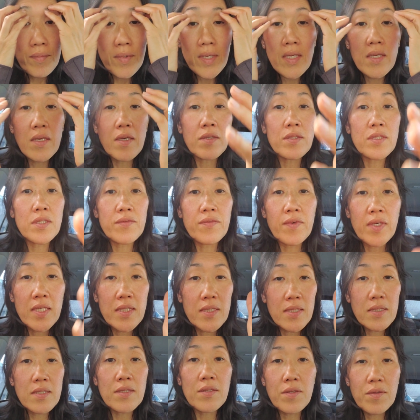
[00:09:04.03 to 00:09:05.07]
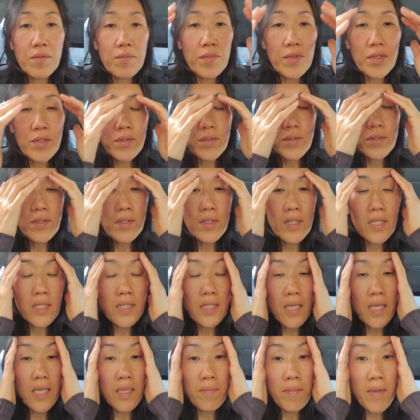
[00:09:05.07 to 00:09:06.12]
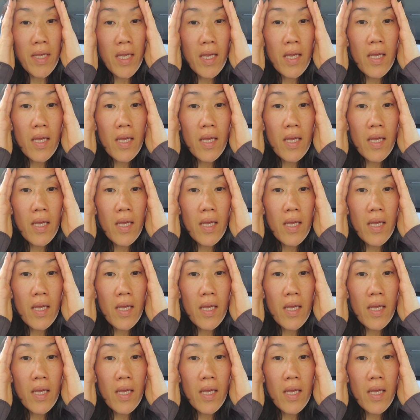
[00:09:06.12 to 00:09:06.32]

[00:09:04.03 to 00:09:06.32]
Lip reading: being on devices and computers all the time,